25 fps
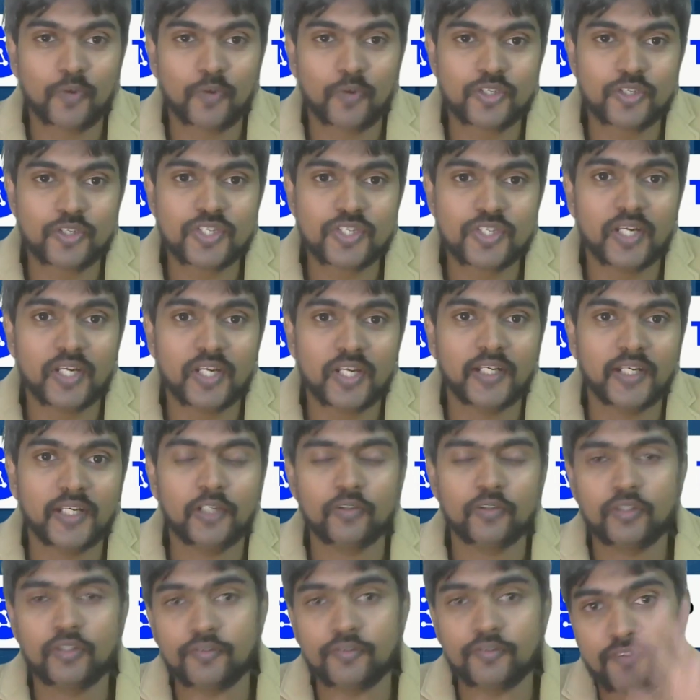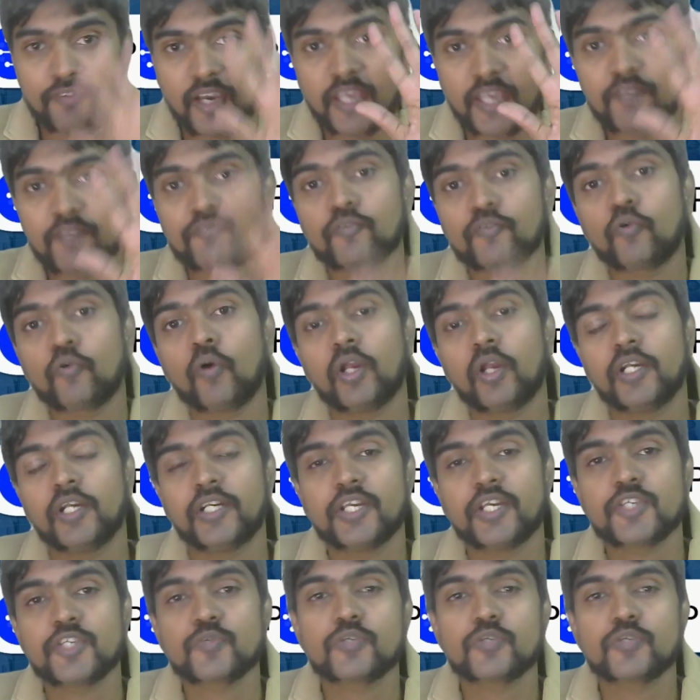process, I'll tell you the 5
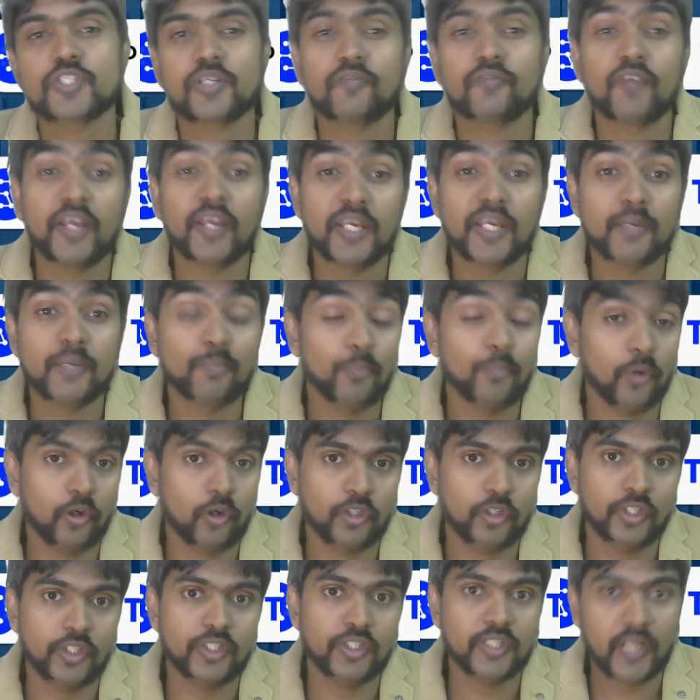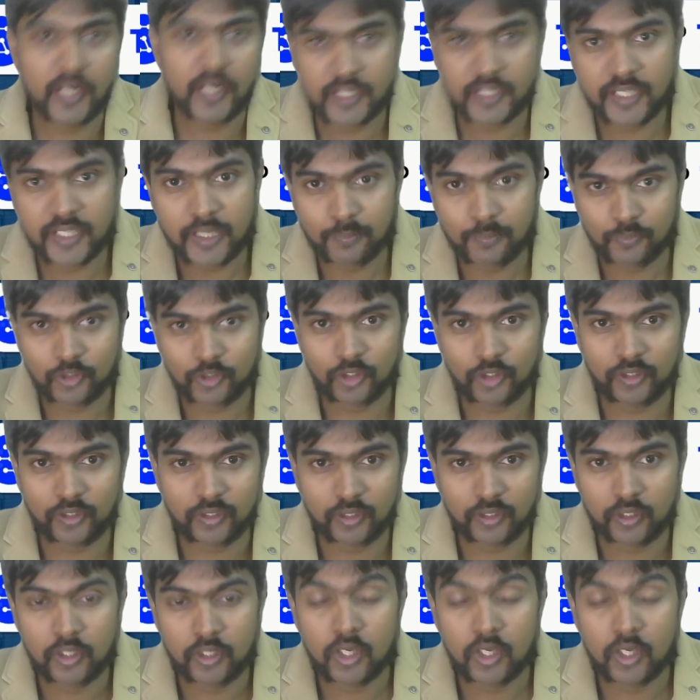qualities which are very important at Deep Thought.